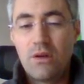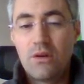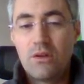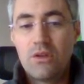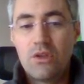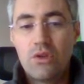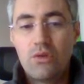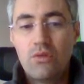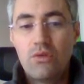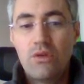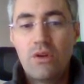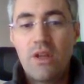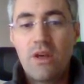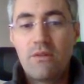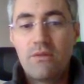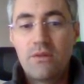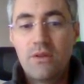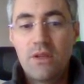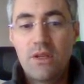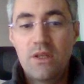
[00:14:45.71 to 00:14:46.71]
you would
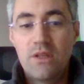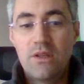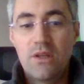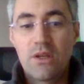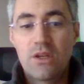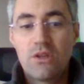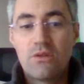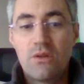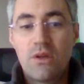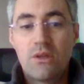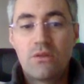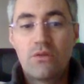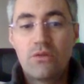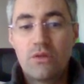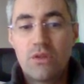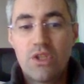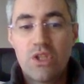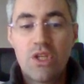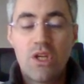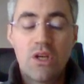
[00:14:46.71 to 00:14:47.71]
have need actually
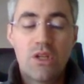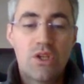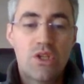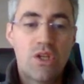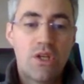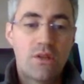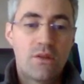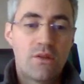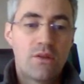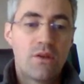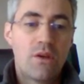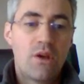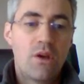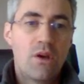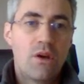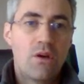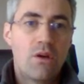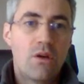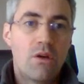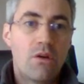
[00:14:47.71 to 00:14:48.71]
to change it
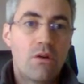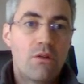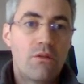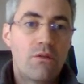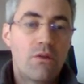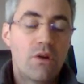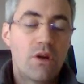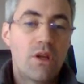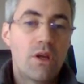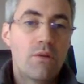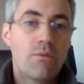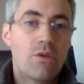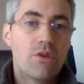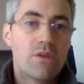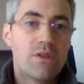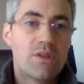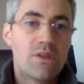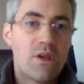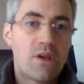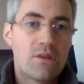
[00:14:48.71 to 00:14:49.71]
over here.
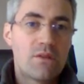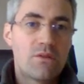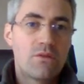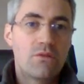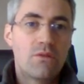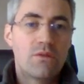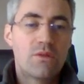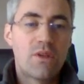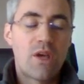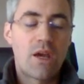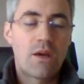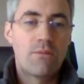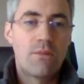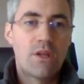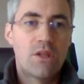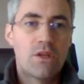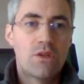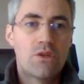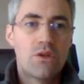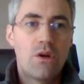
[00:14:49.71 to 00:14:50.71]
But thanks to the tag
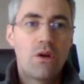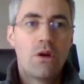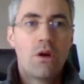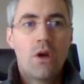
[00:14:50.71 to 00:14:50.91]
manager,